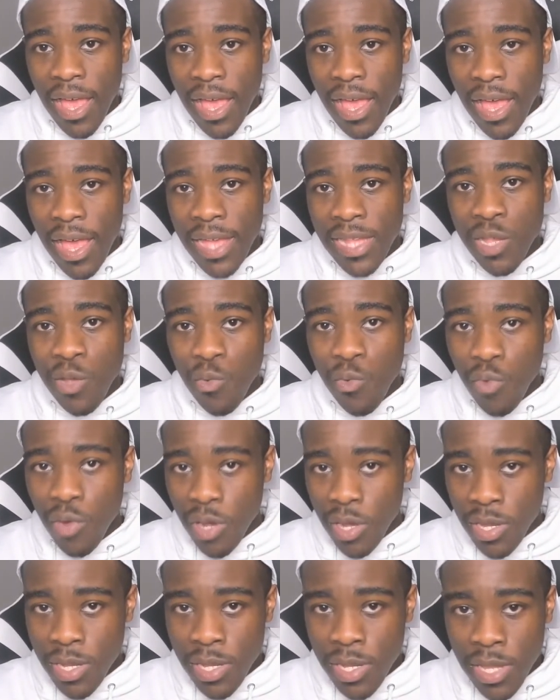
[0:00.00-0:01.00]
as it
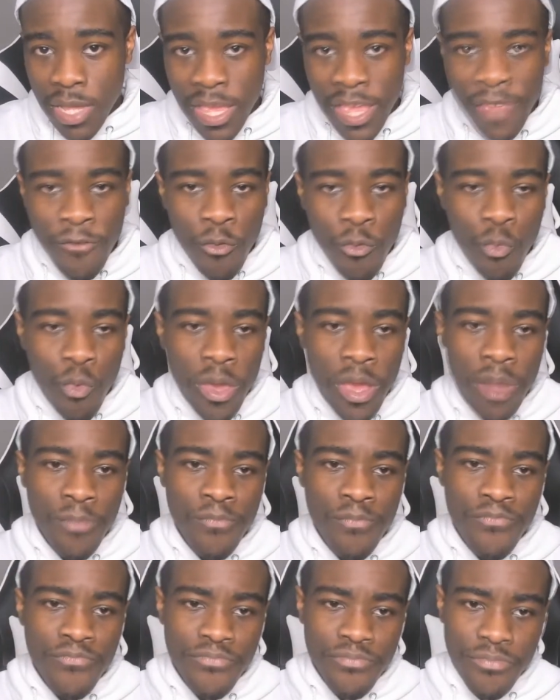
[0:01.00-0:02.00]
was. Even
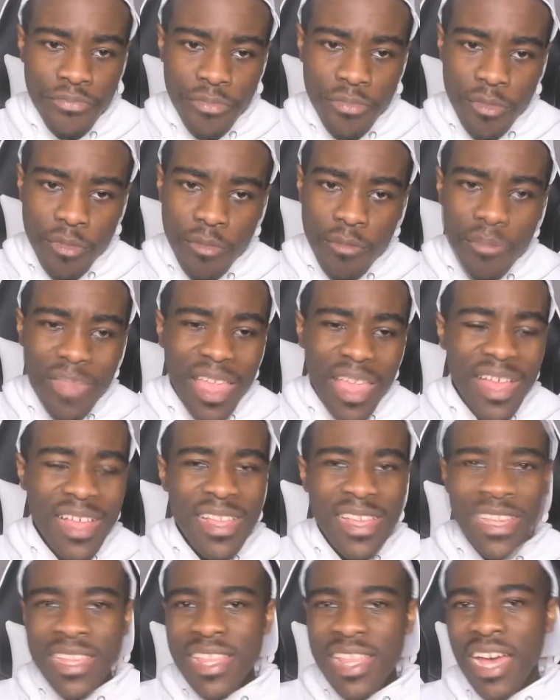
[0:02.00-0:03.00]
when
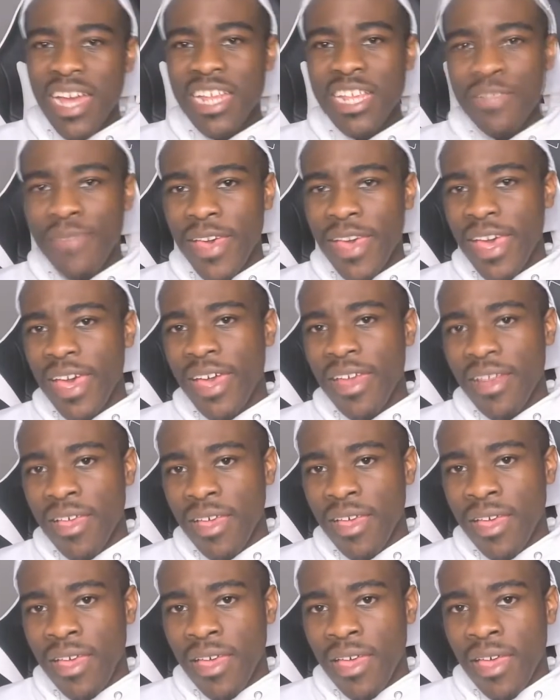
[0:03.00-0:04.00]
it's not as bad
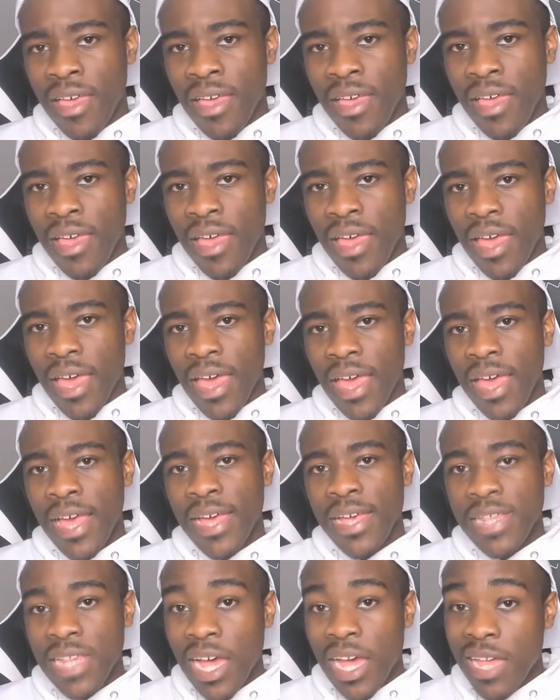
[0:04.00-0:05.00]

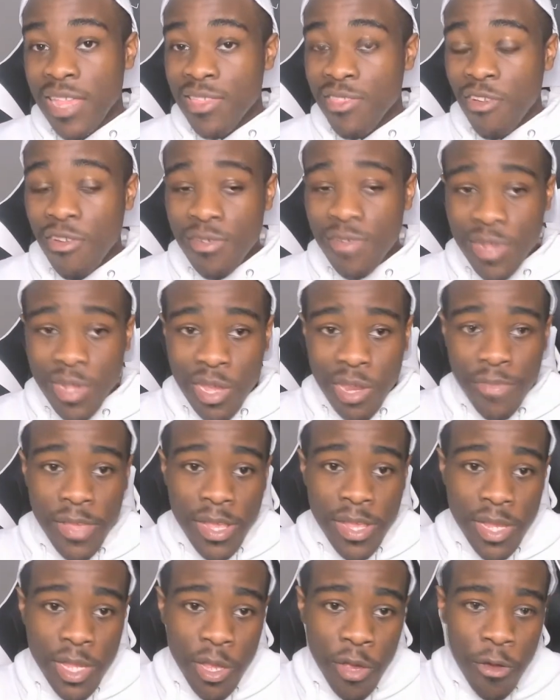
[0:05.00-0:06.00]
as I thought it was going to
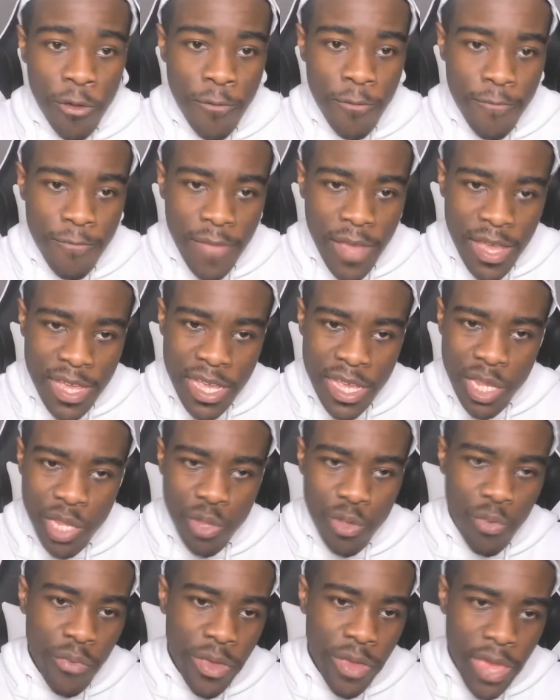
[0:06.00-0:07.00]
be. So, I guess a
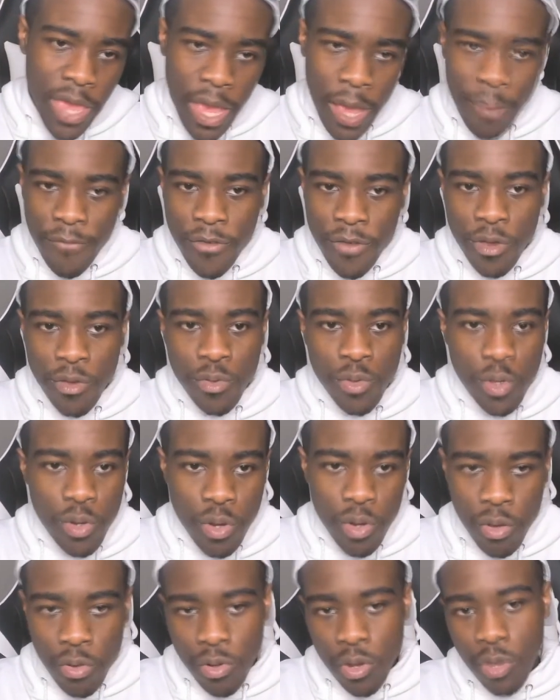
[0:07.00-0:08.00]
little recap for those who
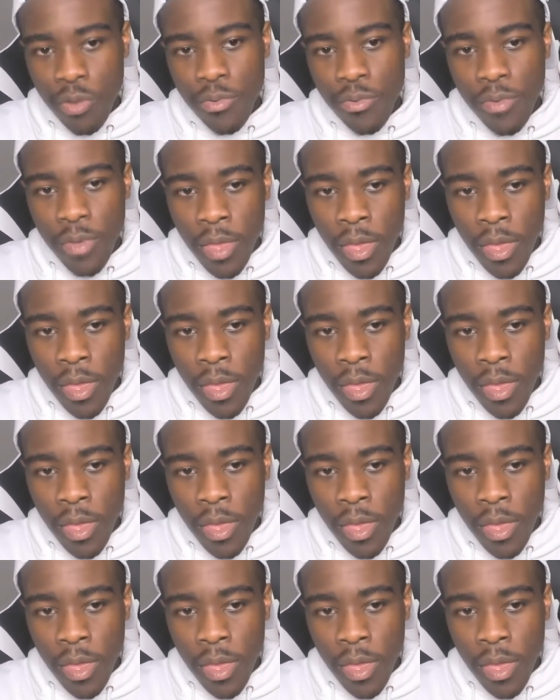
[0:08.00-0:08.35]
don't know